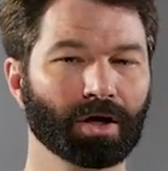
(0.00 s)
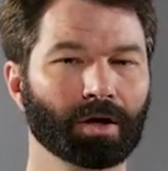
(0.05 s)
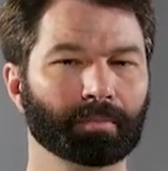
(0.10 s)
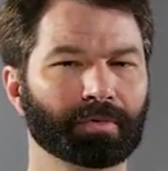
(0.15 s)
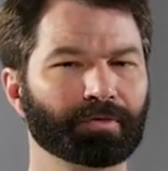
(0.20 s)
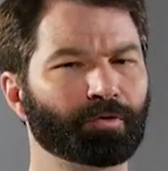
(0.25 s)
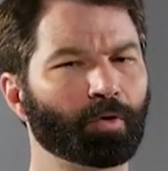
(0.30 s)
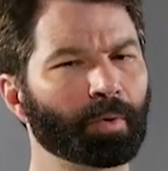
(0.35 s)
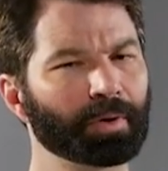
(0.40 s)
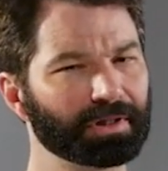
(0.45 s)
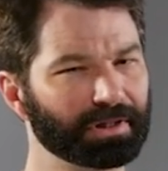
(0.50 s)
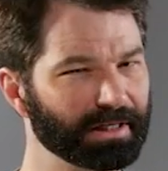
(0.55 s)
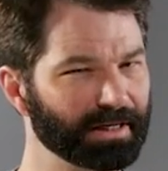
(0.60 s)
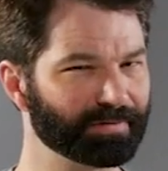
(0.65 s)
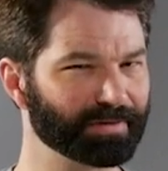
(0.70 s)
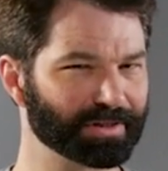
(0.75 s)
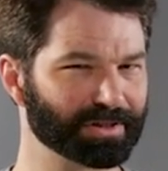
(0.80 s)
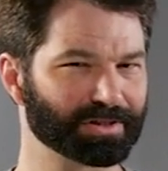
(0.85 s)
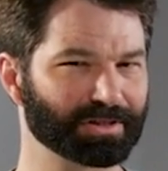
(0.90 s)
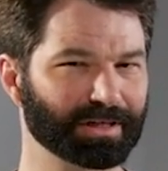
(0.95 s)
Before we
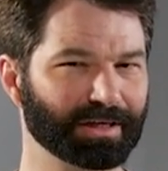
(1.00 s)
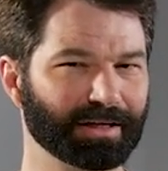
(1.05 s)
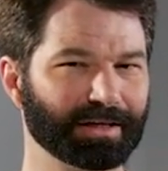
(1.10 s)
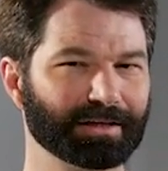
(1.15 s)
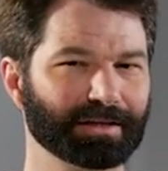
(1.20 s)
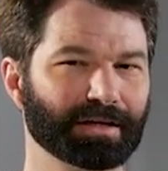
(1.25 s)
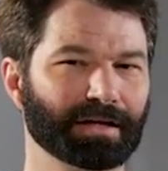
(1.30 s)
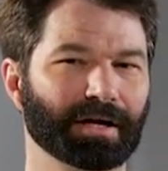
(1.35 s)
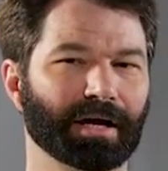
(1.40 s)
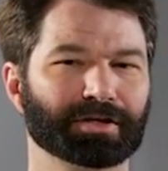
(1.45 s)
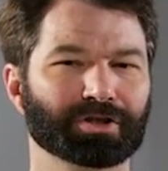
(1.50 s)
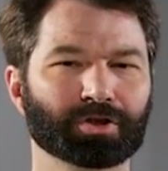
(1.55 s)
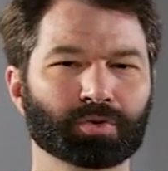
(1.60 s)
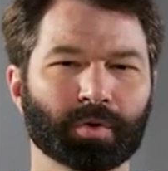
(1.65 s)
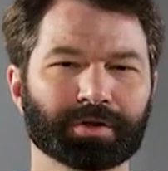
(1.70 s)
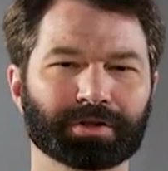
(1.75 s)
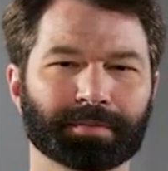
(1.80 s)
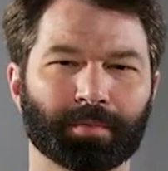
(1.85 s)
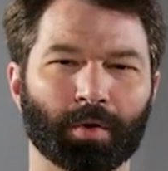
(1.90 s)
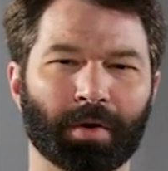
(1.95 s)
leave this scene, I just
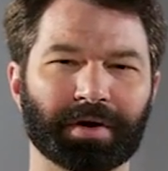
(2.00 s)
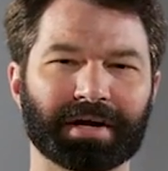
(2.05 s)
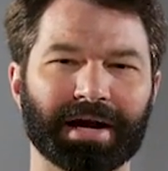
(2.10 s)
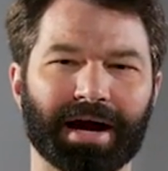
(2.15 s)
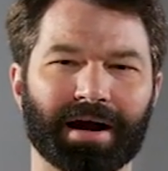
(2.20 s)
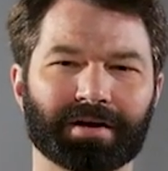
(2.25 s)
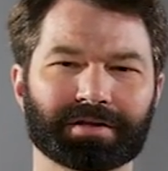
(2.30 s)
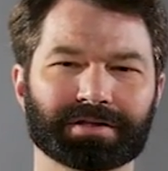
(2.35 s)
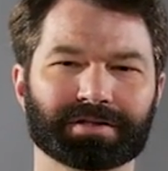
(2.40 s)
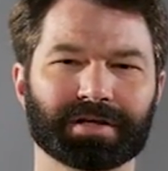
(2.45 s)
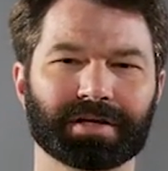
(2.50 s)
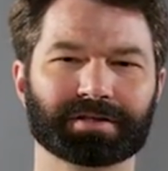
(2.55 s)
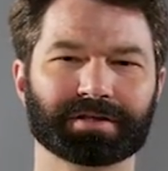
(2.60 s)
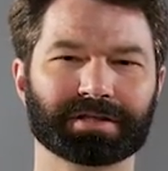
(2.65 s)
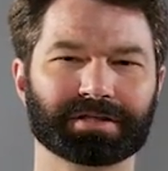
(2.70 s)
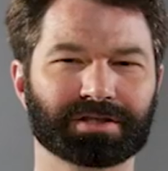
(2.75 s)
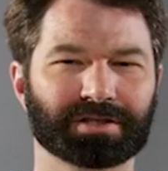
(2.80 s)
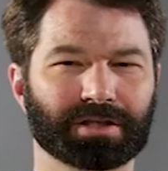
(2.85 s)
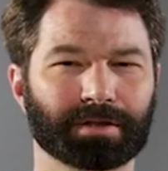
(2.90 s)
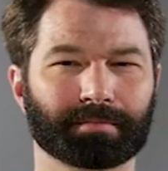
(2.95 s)
want to point out that
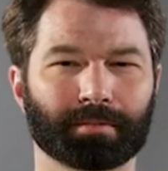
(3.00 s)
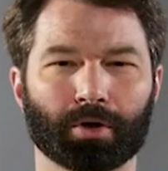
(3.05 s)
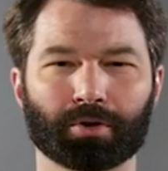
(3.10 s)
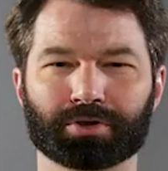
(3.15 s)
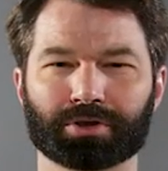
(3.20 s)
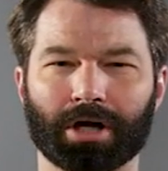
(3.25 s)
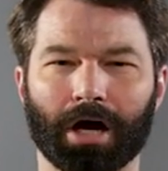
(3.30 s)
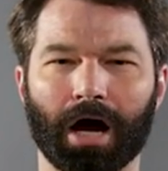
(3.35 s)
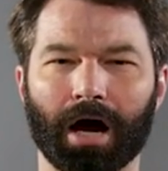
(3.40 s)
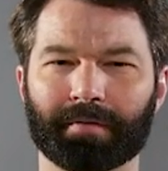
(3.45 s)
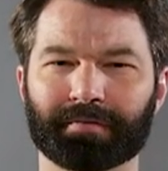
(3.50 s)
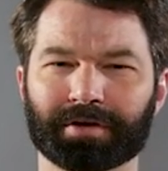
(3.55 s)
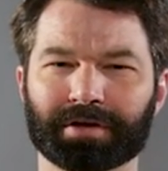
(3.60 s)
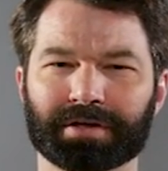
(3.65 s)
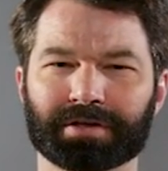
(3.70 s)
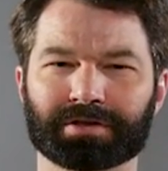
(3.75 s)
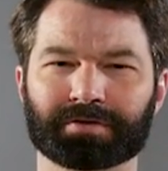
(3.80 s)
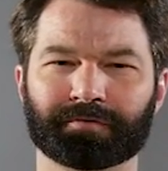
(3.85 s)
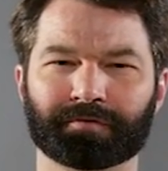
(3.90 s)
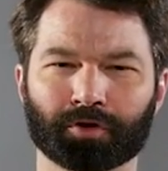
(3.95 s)
this is the most
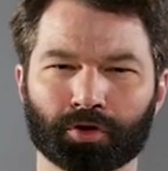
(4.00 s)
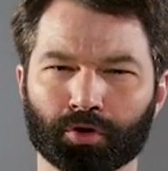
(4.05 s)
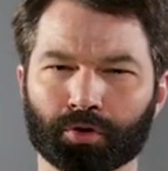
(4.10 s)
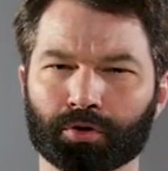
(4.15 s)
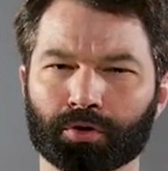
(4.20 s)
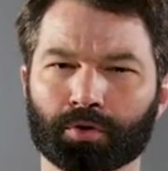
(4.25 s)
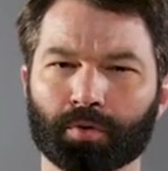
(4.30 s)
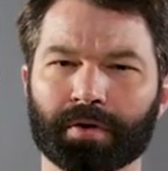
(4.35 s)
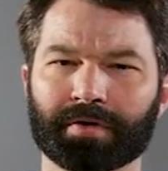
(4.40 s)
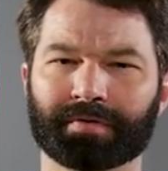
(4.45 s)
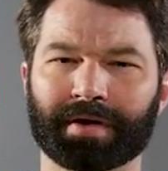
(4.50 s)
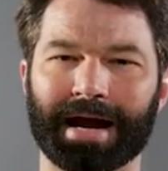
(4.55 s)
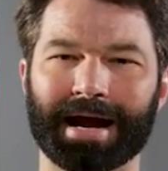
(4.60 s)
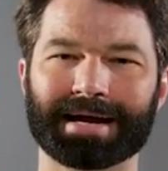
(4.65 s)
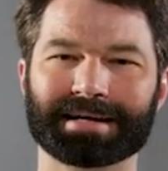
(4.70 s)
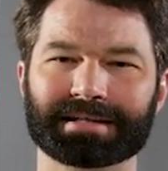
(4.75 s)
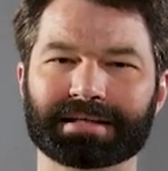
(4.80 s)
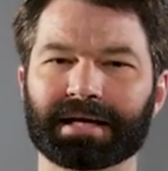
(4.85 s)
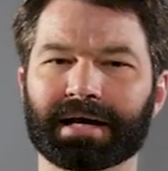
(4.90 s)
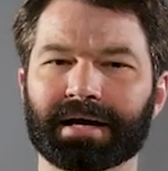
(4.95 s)
obvious view we've
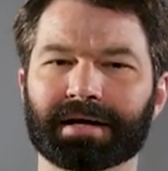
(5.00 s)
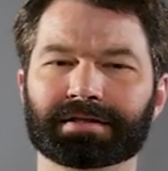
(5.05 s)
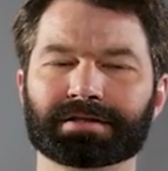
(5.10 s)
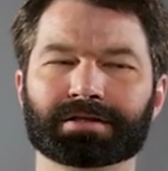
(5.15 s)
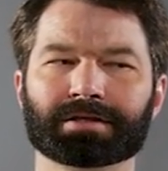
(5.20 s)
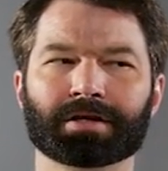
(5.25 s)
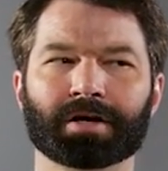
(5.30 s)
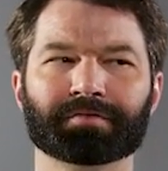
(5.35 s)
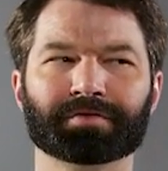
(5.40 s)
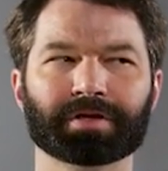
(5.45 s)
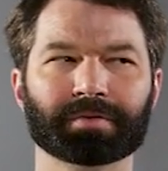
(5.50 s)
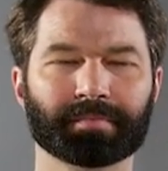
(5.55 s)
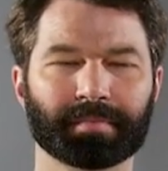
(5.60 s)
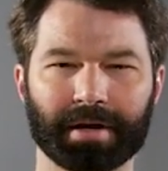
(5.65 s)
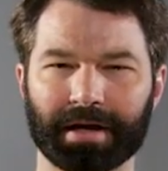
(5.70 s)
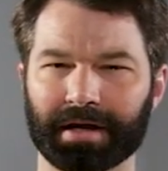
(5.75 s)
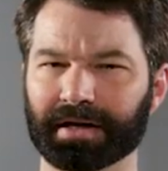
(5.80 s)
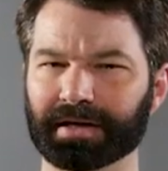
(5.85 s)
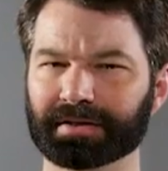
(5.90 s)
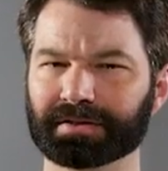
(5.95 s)
had yet of the
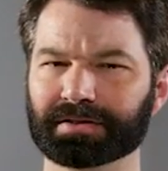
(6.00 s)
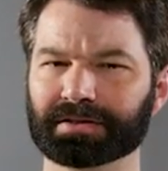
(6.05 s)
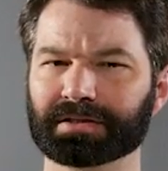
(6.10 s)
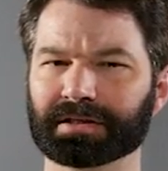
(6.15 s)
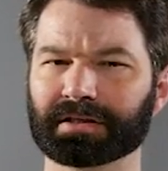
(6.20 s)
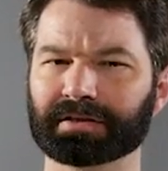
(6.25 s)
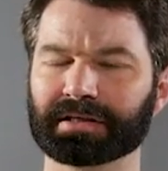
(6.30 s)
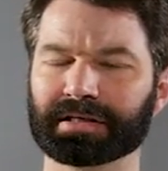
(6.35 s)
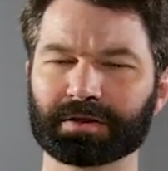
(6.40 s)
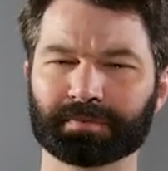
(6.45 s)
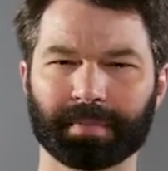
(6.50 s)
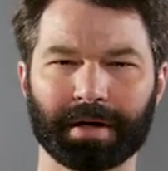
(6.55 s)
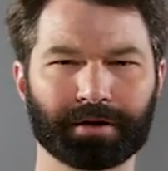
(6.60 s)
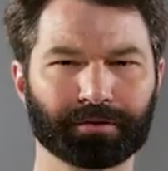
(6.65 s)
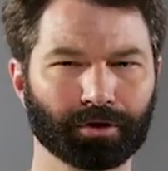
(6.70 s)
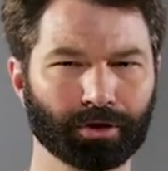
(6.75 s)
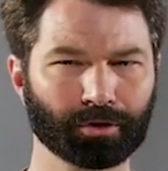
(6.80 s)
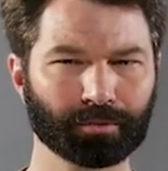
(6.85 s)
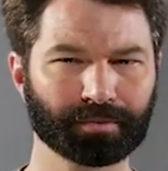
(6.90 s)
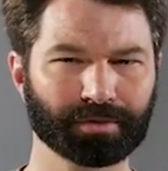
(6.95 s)
beds in these
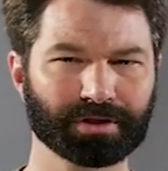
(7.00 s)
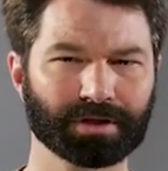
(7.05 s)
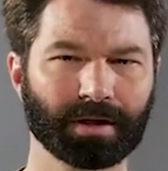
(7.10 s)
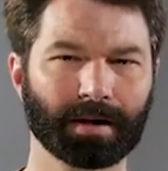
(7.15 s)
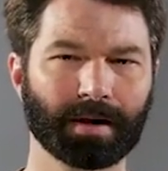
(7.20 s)
bedrooms.